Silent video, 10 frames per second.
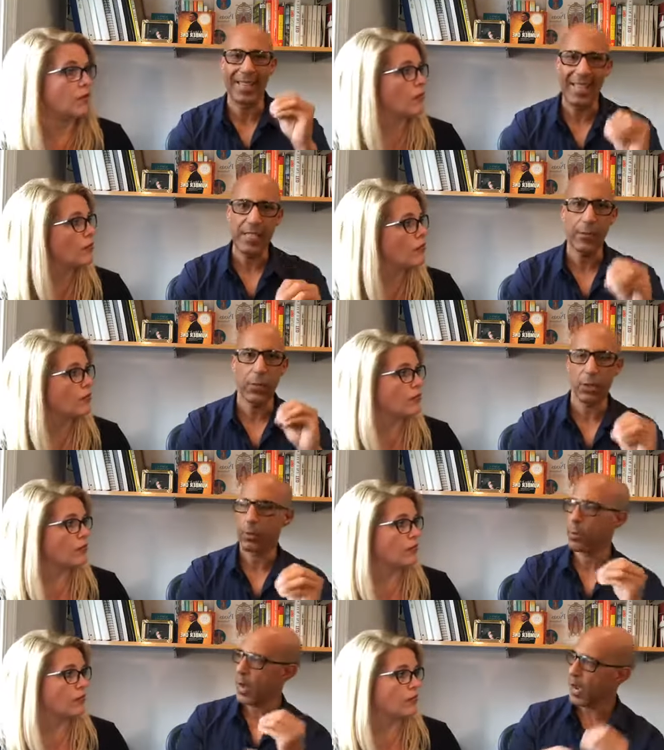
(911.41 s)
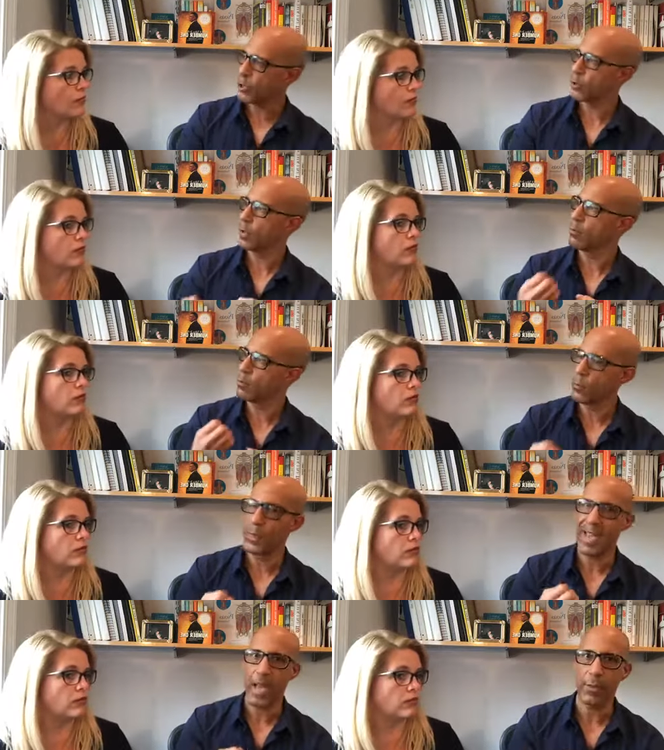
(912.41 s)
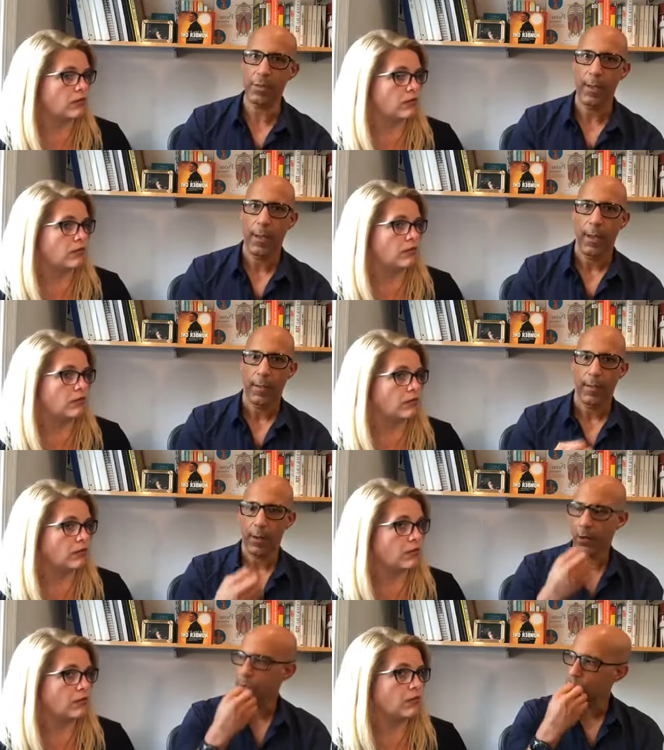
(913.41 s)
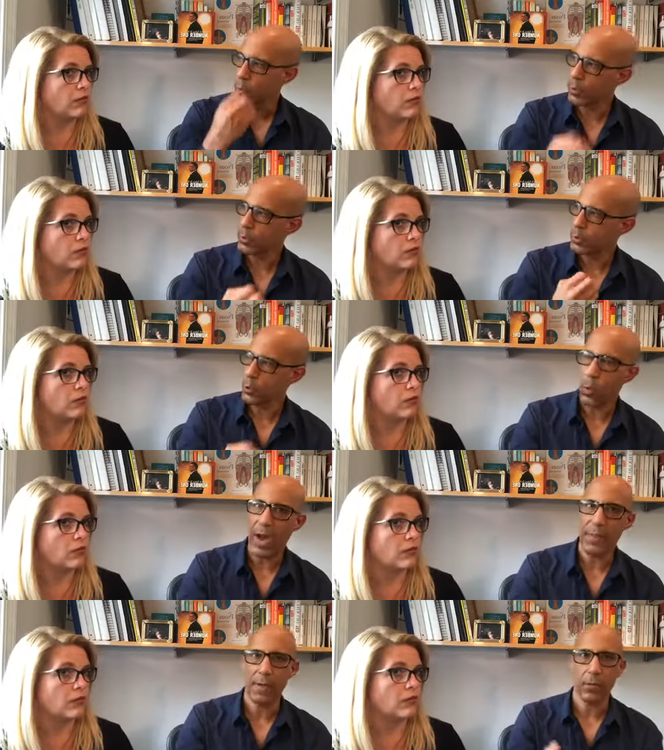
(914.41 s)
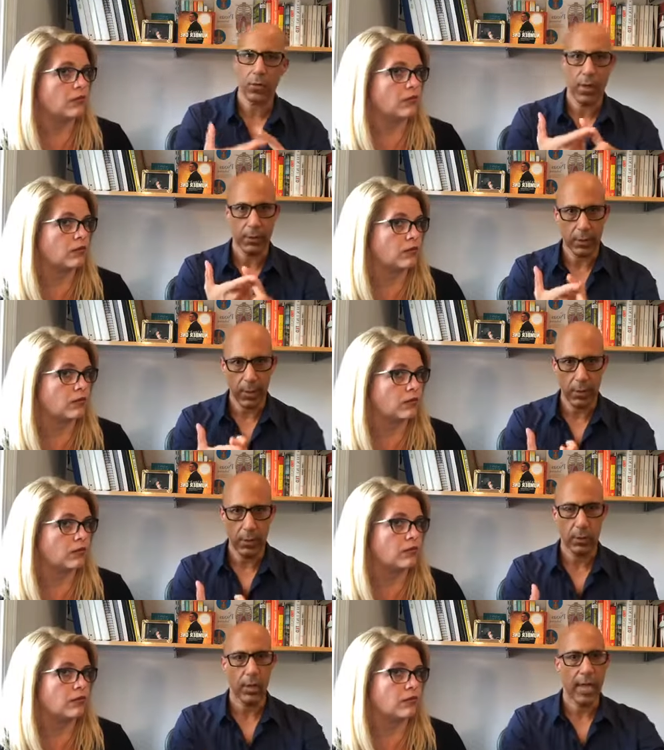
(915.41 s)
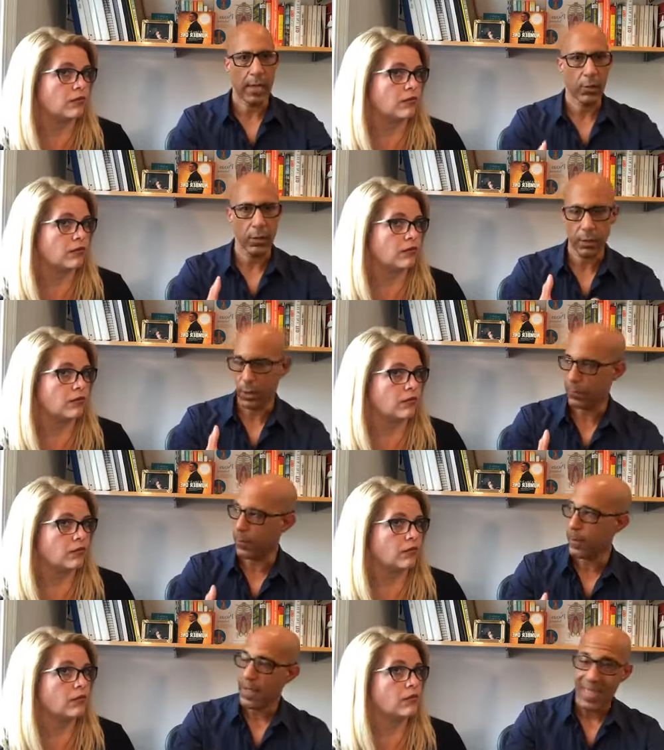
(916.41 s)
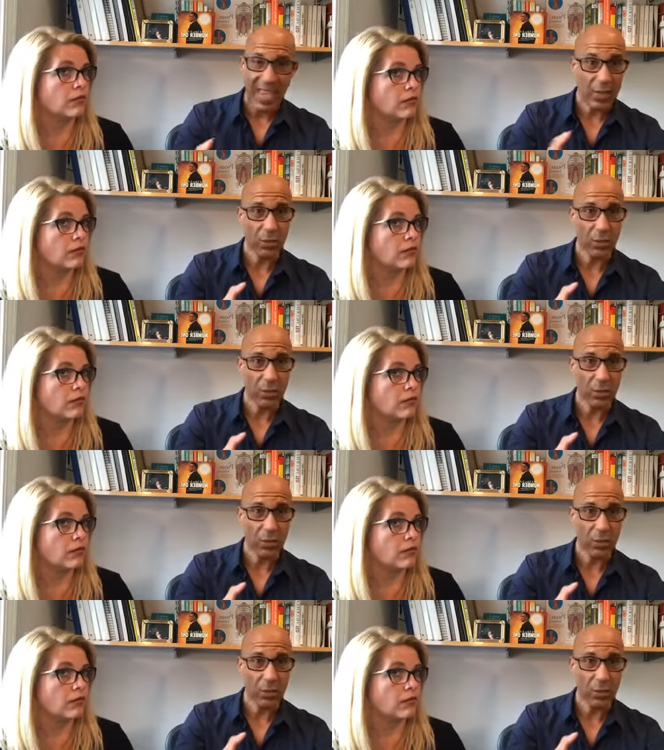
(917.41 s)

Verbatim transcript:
Speaker 1: inefficient posture and movement habits that are contributing to why they have chronic tightness and or discomfort and or